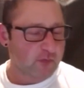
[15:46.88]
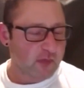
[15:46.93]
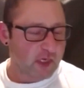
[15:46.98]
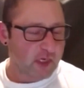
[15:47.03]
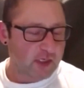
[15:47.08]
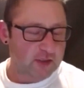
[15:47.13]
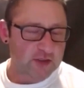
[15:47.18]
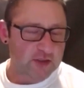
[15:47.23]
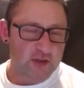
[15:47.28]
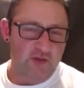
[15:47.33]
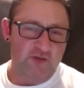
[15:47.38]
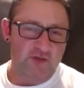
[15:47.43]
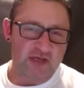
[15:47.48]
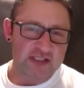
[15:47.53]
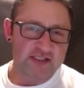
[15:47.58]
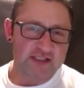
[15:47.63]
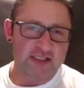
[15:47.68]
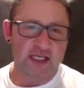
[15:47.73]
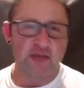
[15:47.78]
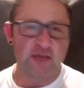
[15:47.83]
So if I
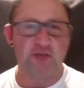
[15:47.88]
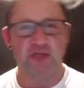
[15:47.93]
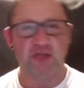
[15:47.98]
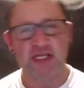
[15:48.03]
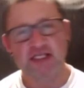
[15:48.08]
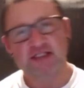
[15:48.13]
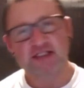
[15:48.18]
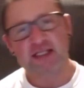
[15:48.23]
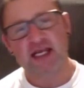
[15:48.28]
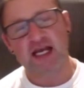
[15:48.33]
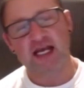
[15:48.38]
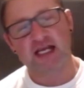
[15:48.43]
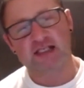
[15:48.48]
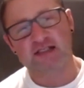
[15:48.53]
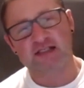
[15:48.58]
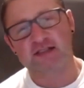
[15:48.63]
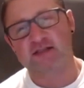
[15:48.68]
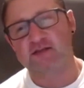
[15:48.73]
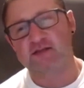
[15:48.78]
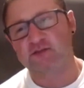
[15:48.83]
see a place that
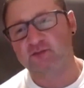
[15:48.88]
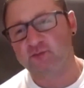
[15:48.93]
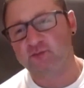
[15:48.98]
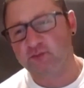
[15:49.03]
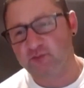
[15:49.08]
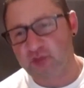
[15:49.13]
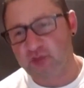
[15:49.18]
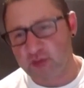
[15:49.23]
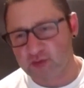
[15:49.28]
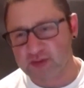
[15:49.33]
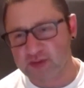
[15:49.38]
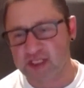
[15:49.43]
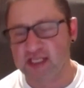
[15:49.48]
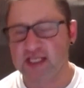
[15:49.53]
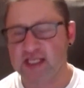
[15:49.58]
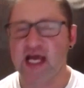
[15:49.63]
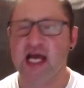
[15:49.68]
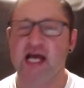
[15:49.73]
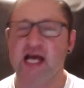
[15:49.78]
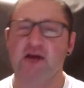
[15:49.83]
has members like
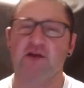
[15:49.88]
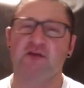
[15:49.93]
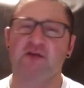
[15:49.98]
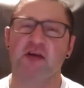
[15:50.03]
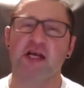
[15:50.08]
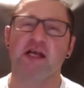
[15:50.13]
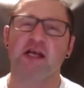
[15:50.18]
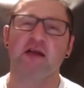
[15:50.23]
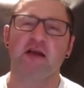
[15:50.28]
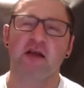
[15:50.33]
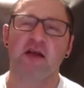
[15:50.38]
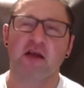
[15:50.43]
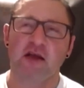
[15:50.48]
that, or if I